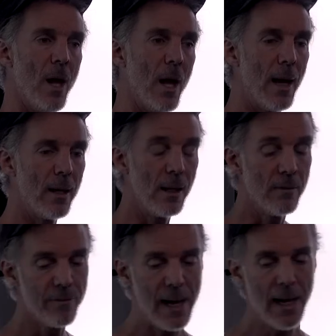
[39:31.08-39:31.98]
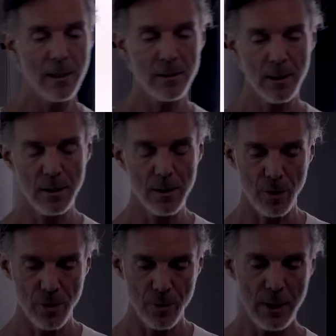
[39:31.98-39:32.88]
And in fact, the
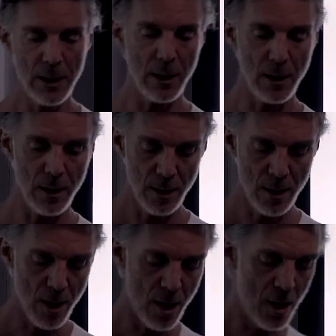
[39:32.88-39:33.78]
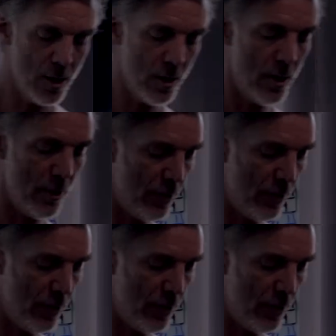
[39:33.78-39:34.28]
3 are